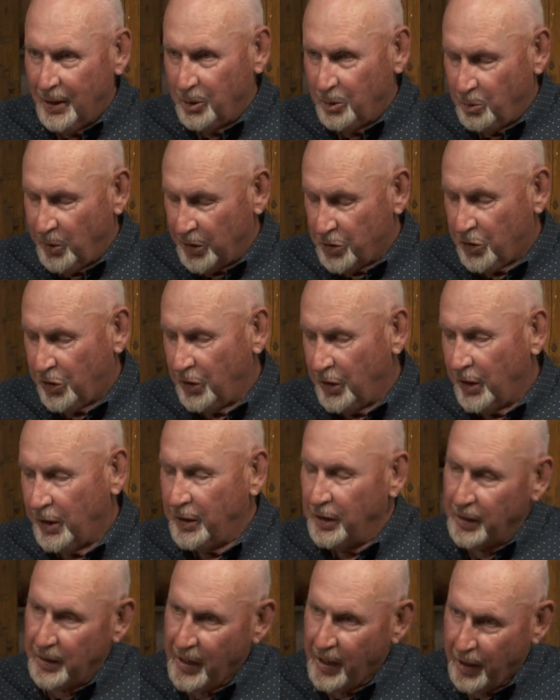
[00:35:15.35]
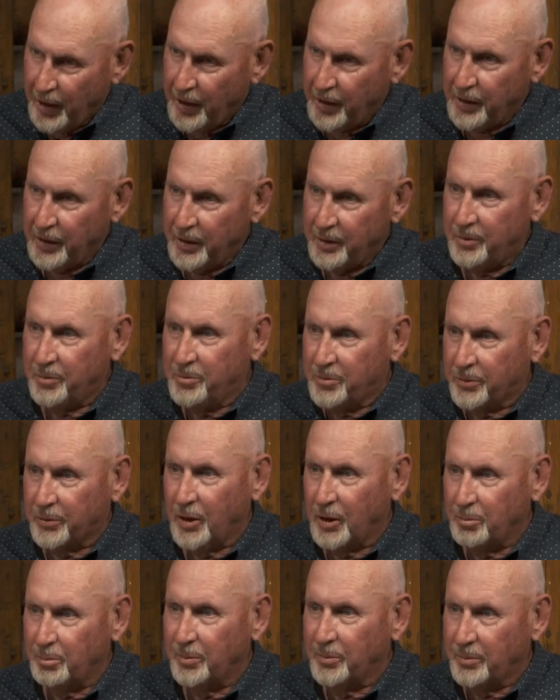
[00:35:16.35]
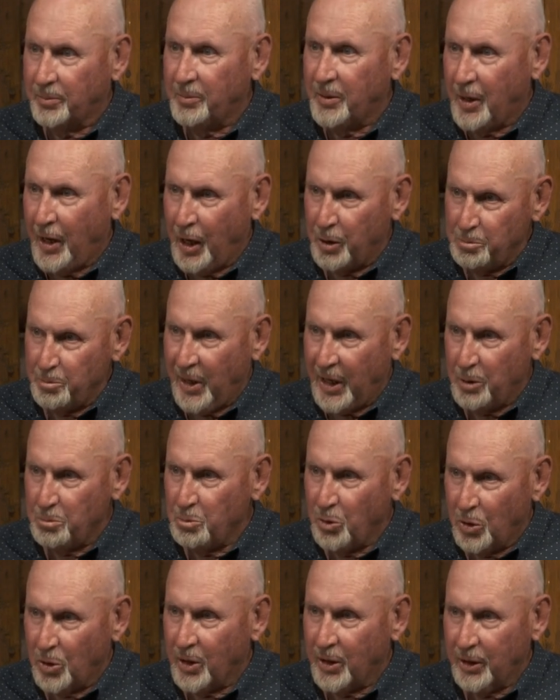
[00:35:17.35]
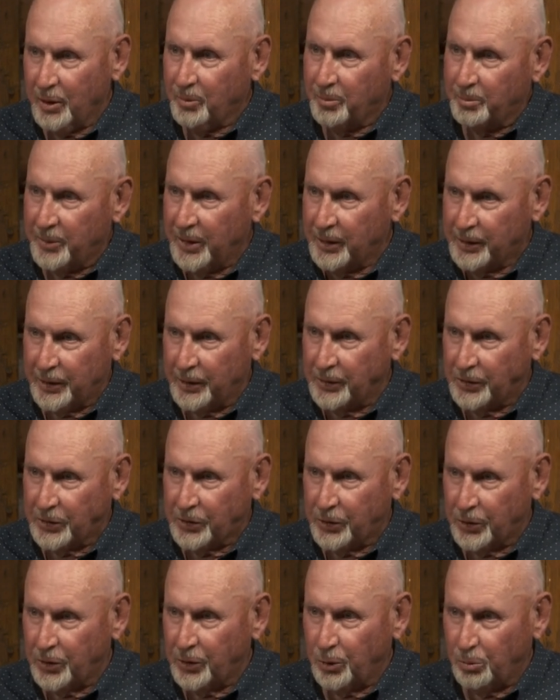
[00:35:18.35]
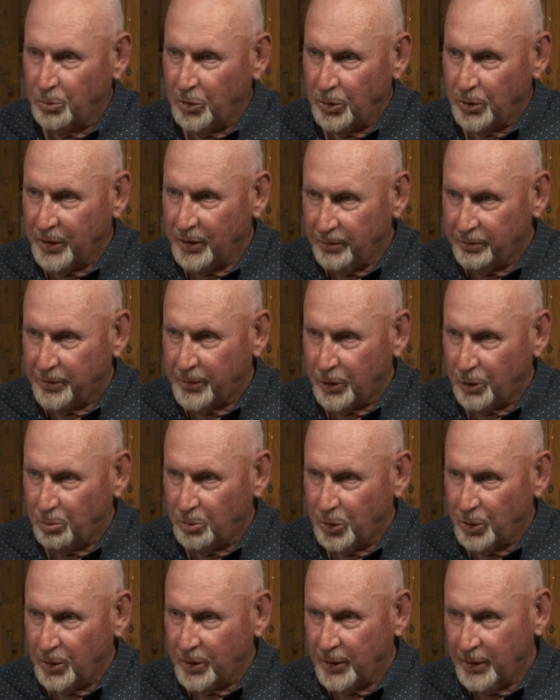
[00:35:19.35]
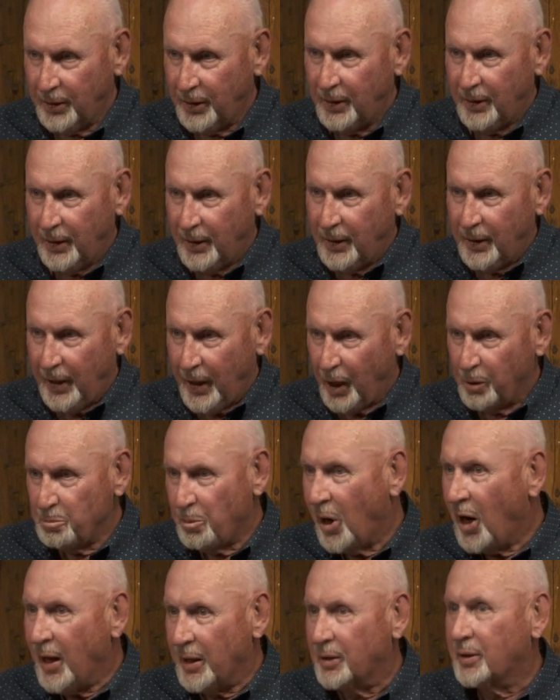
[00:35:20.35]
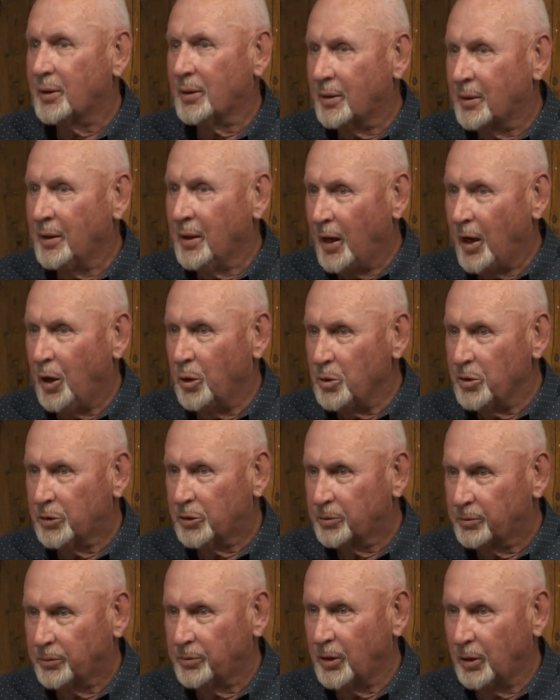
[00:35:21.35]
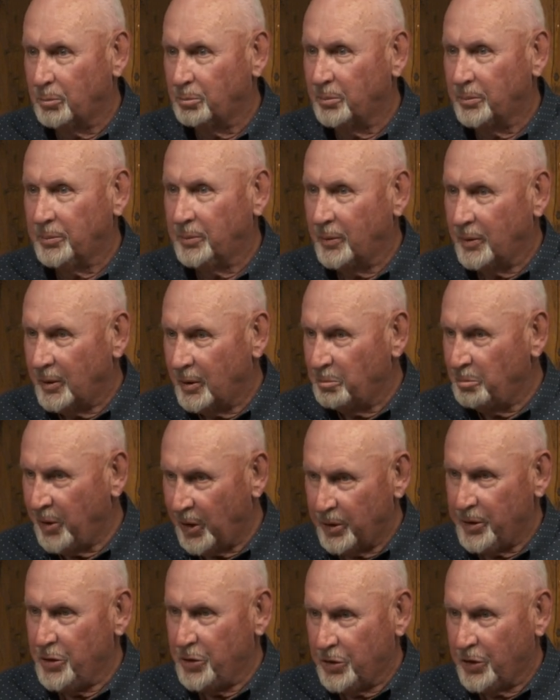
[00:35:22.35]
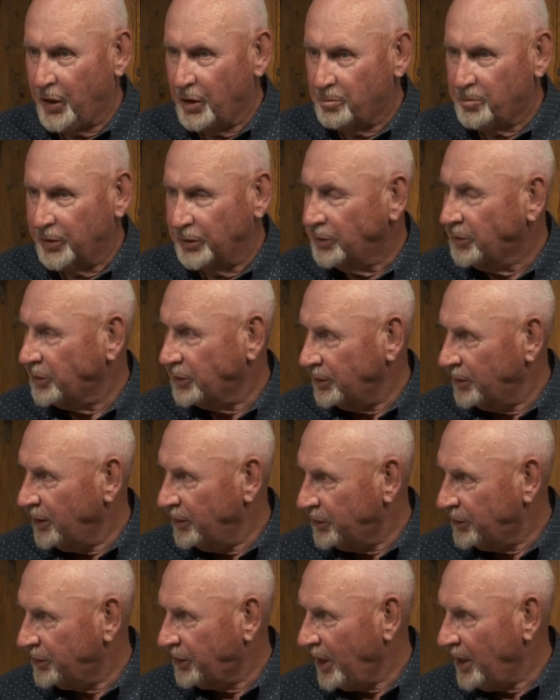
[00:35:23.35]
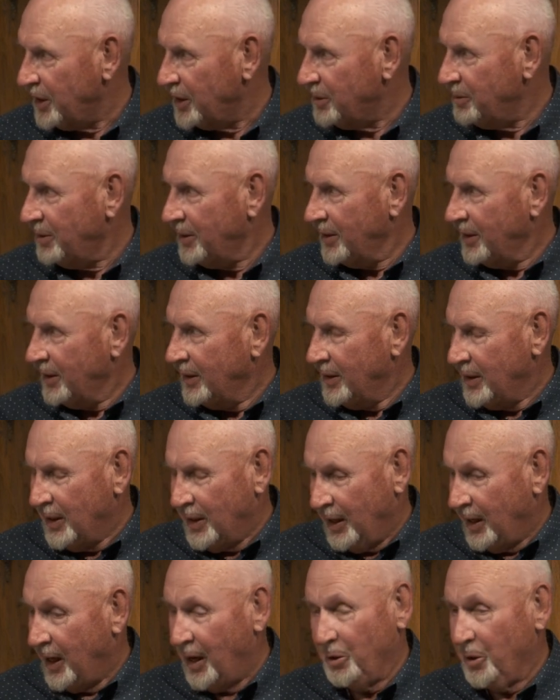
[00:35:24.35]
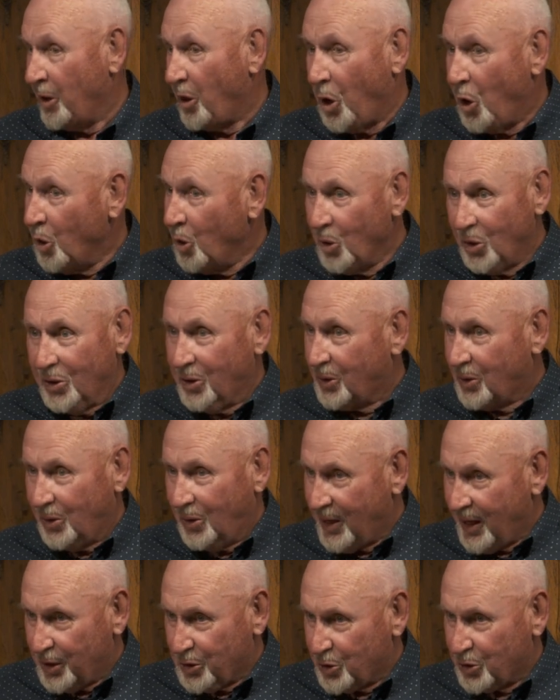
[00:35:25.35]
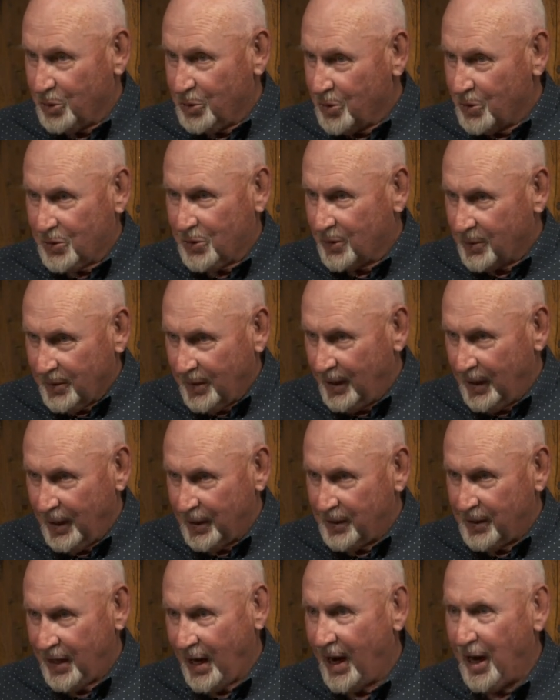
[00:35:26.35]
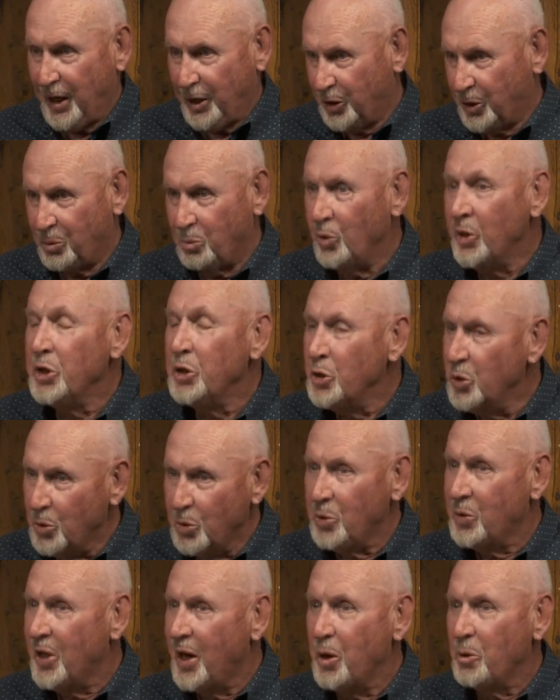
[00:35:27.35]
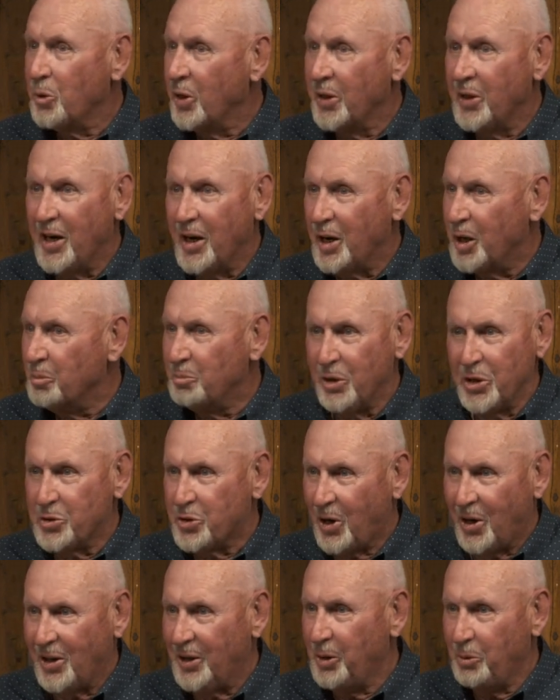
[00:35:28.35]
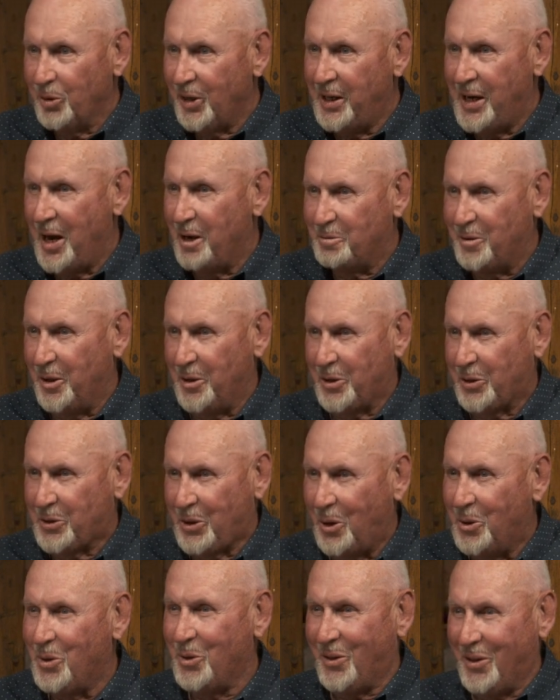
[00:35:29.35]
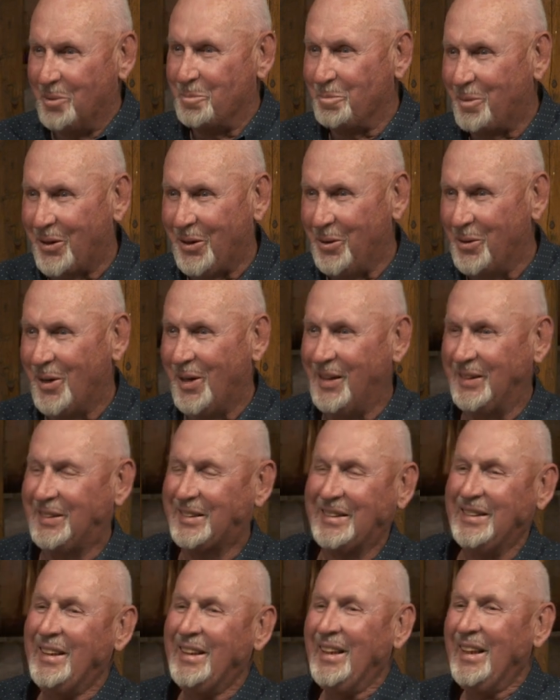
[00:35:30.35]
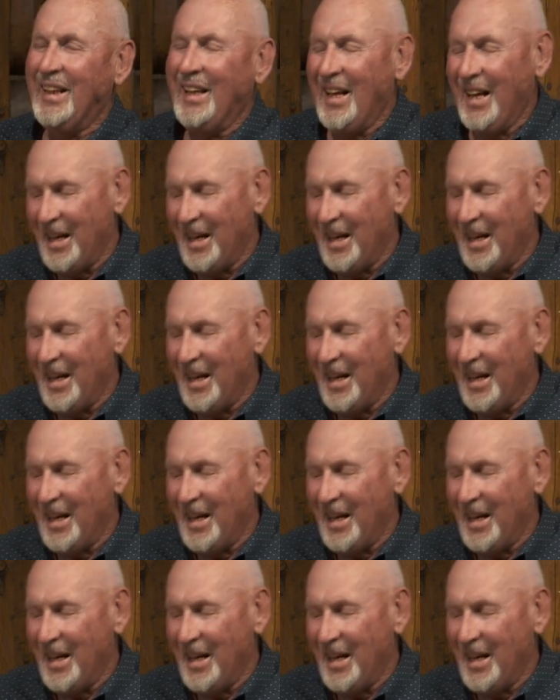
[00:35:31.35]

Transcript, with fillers: which he had inherited from Ed May Moore, because Colonel Moore, Phil Moore, had bought the house from Mary Schäffer's estate, and with all the collections intact. And we knew they were there, but Charlie would never show them to us.